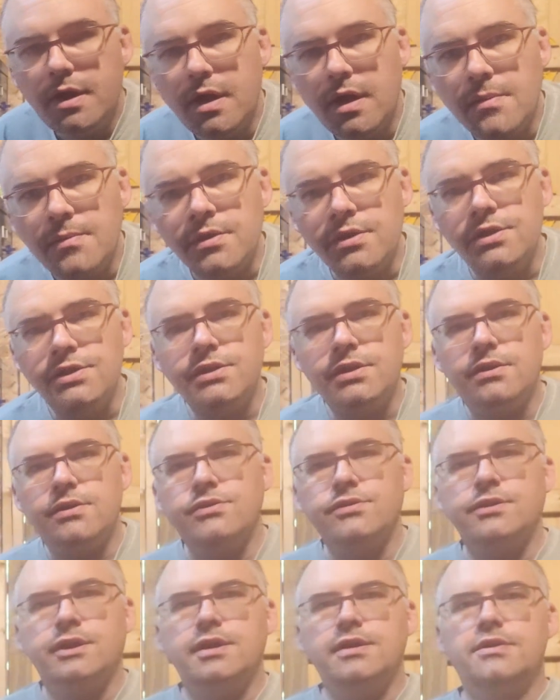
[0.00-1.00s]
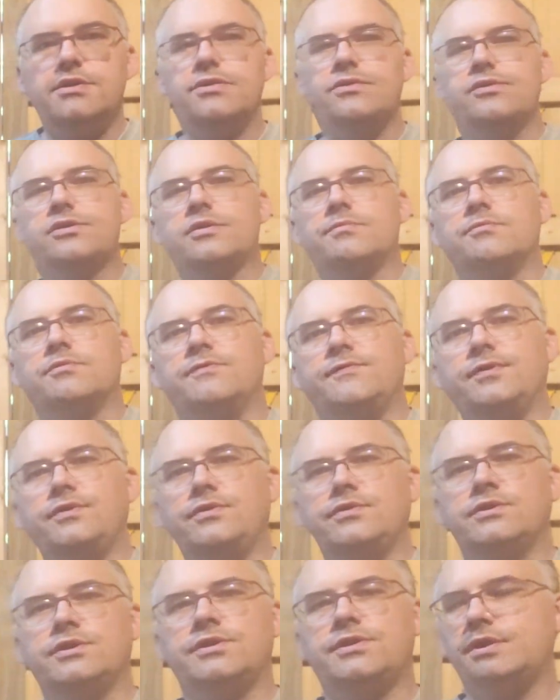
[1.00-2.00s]
I'm going to start trying to do some
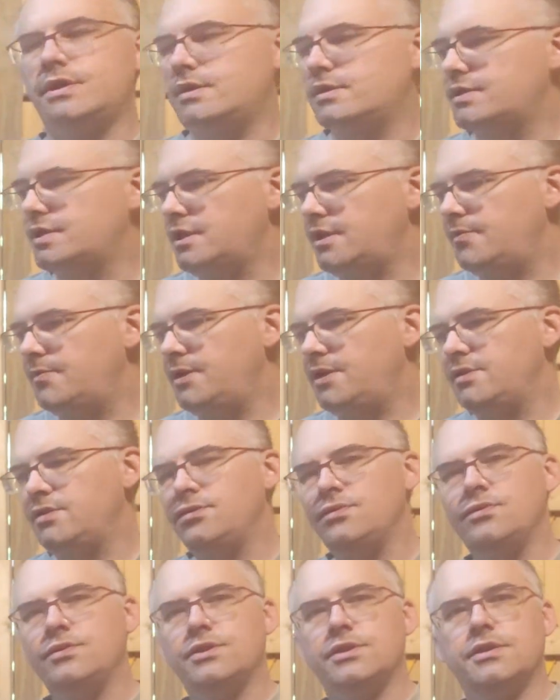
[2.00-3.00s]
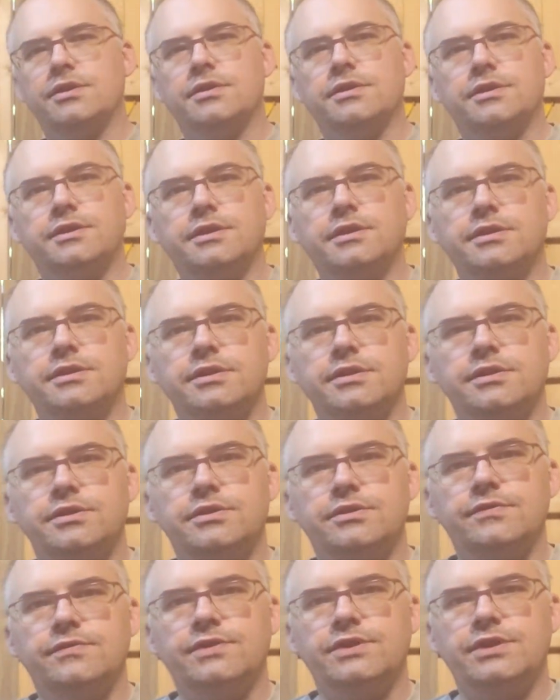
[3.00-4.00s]
reviews of things that I've been using, things that
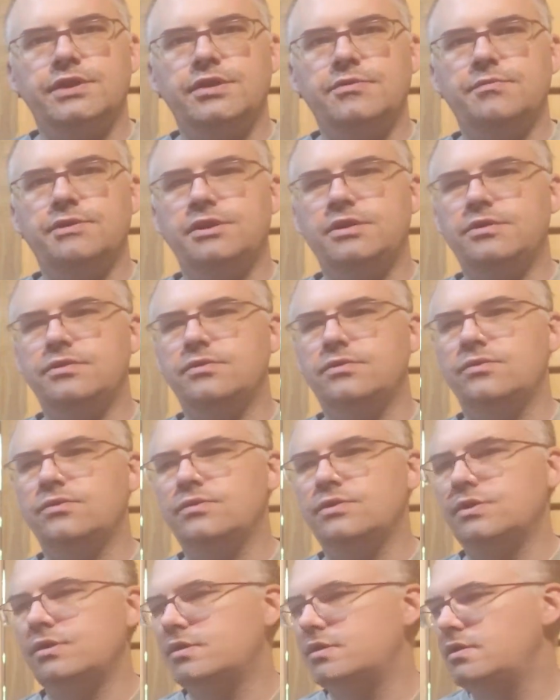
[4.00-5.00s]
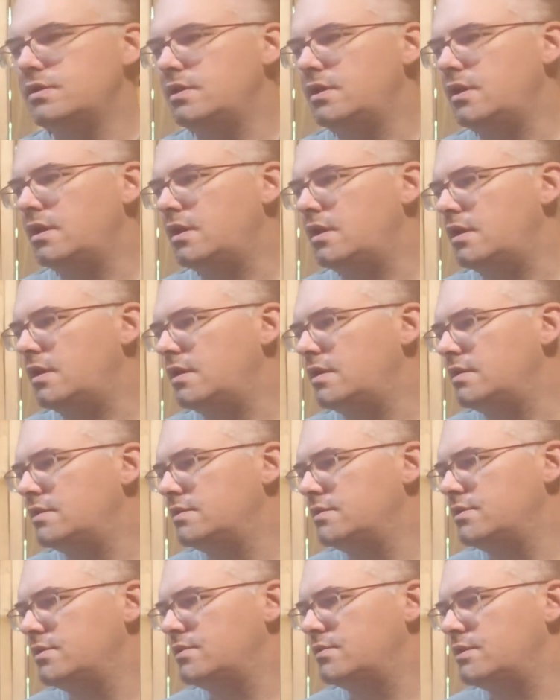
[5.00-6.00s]
you've seen me use
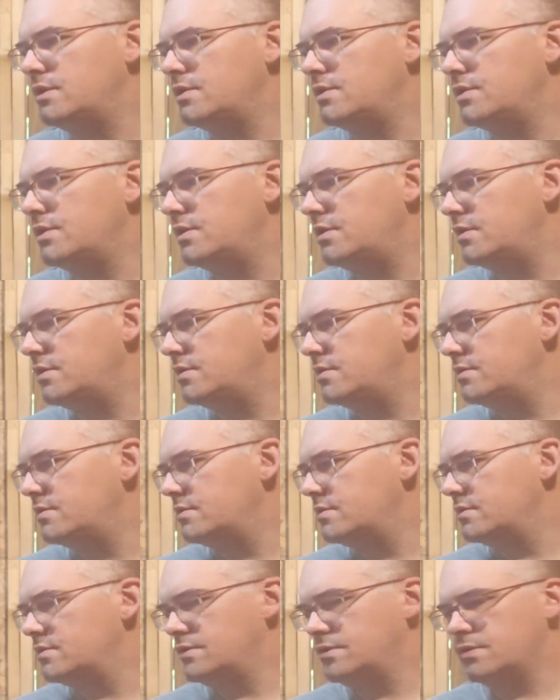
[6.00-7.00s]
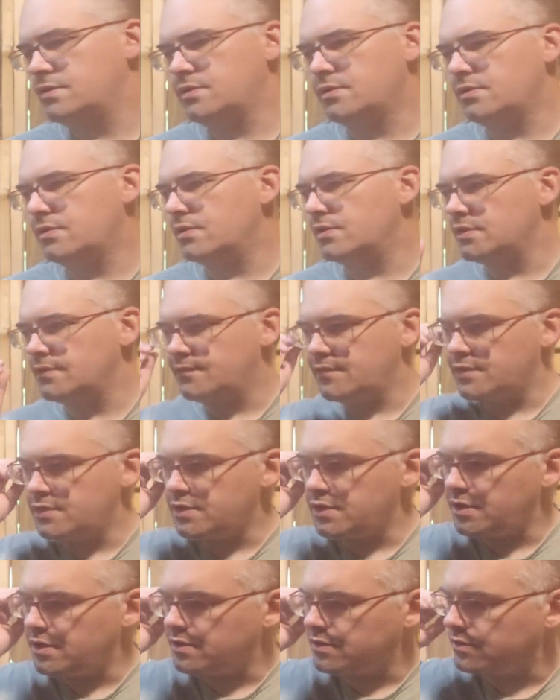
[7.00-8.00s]
throughout the course of the
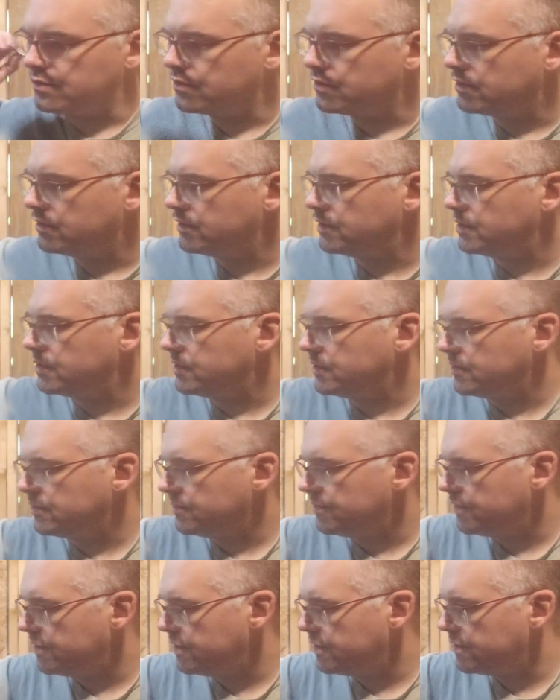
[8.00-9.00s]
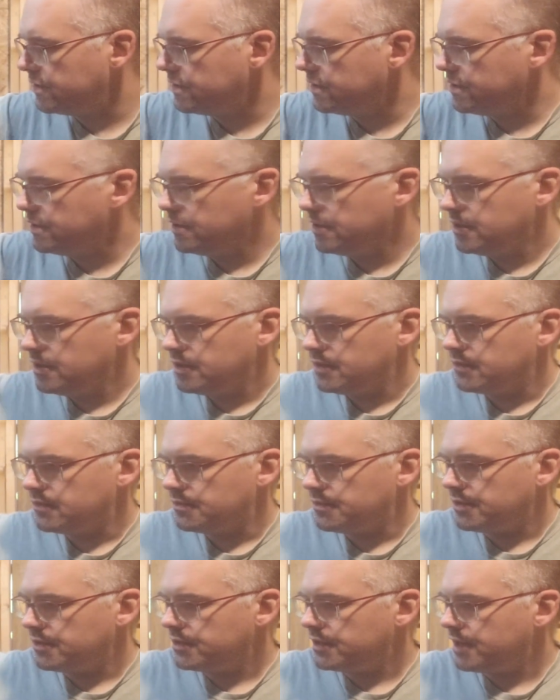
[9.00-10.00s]
channel growing a little bit. We're
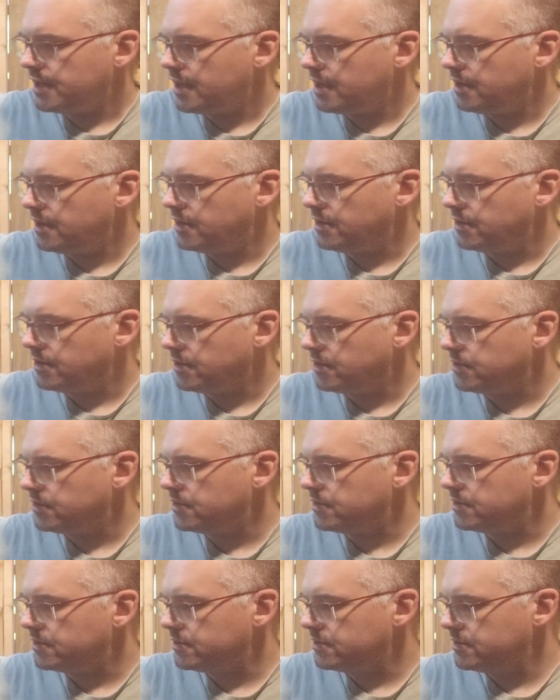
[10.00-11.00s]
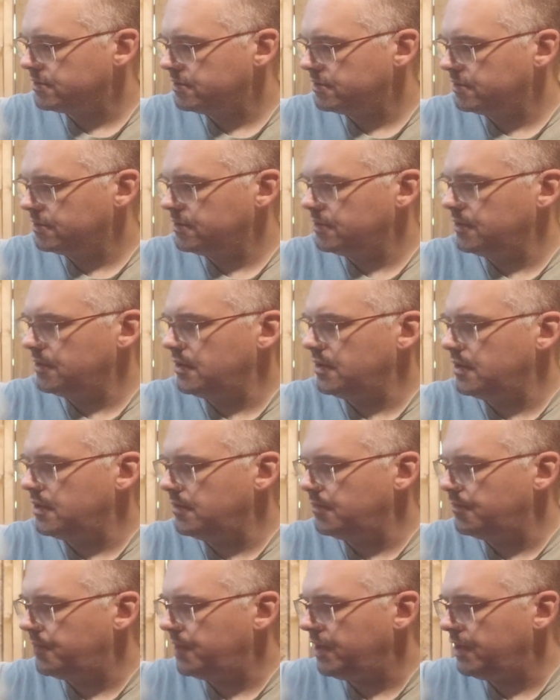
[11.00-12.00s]
about to add in another
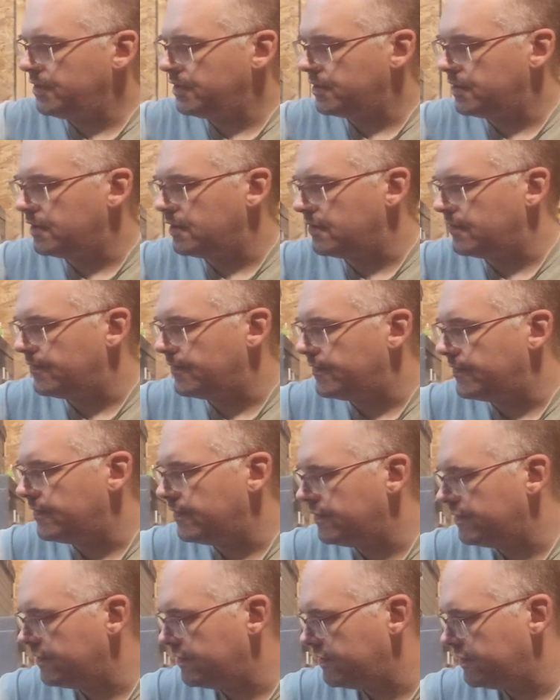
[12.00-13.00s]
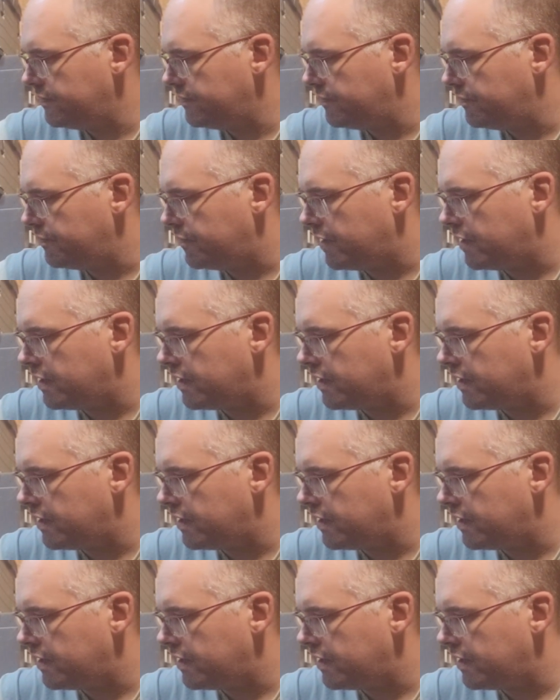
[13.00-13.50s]
piece of my